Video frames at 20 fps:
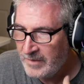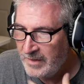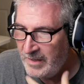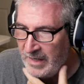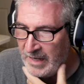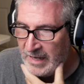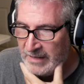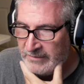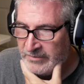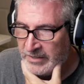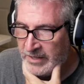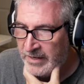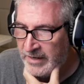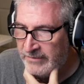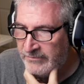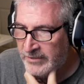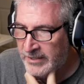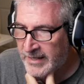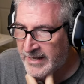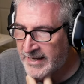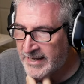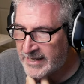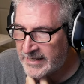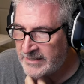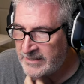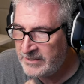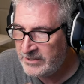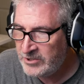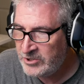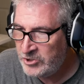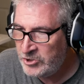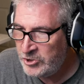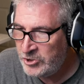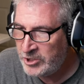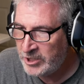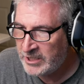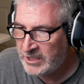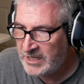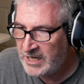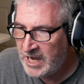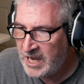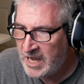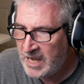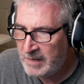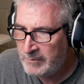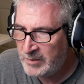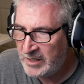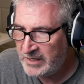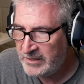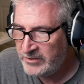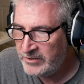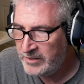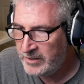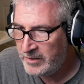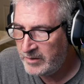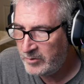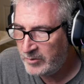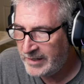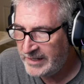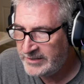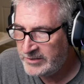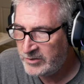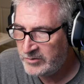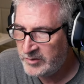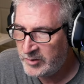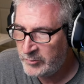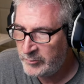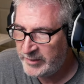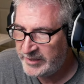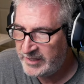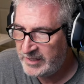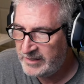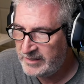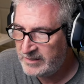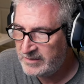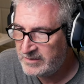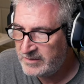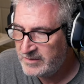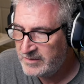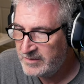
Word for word: Have you ever had jicama? No, I don't know what that is.